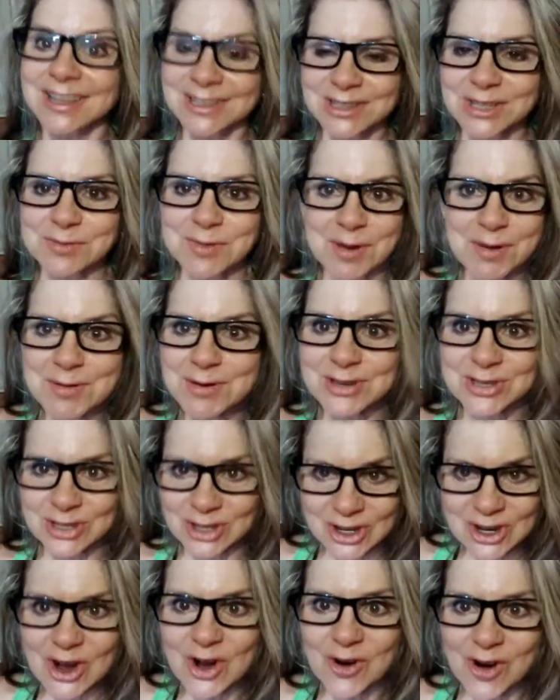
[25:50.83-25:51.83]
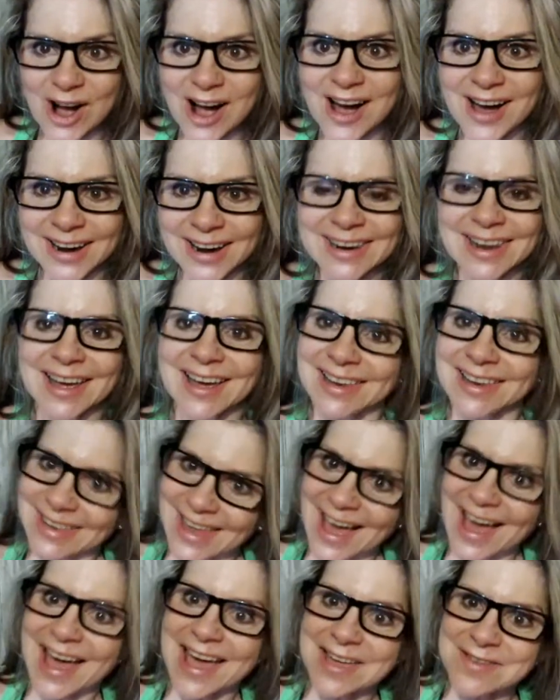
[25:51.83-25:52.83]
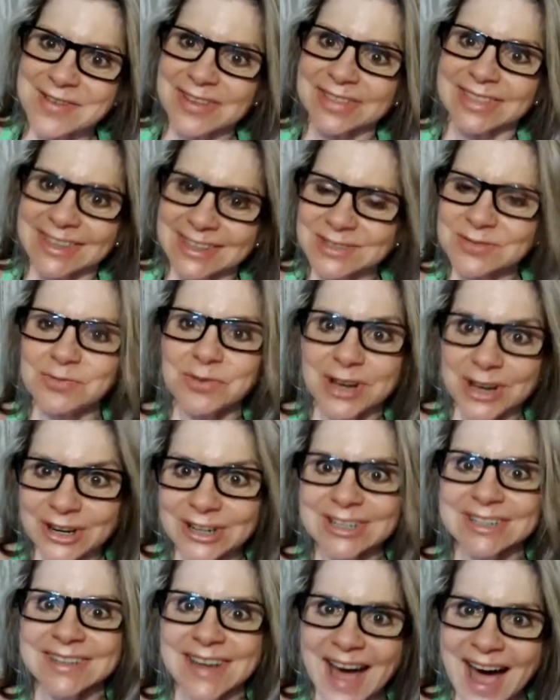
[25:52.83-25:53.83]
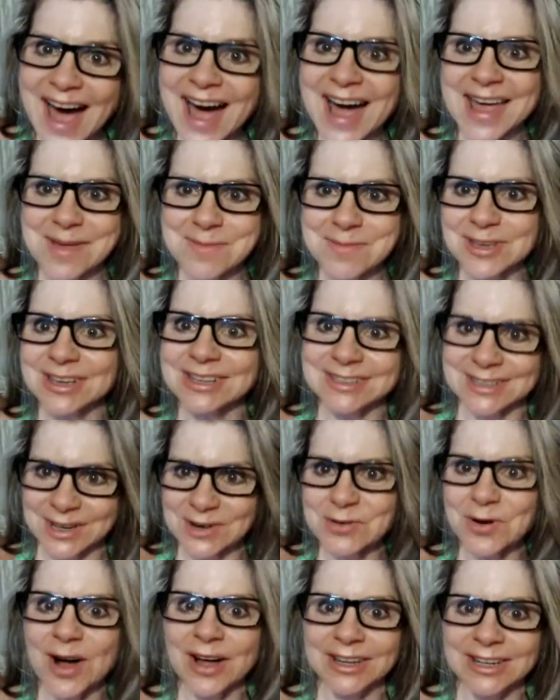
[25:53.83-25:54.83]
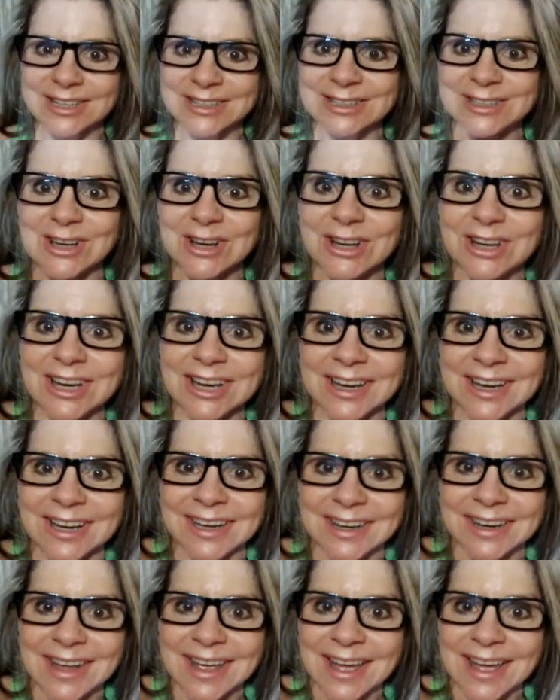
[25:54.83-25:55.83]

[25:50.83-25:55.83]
So maybe we should go on live at this weird time because the quality is so good.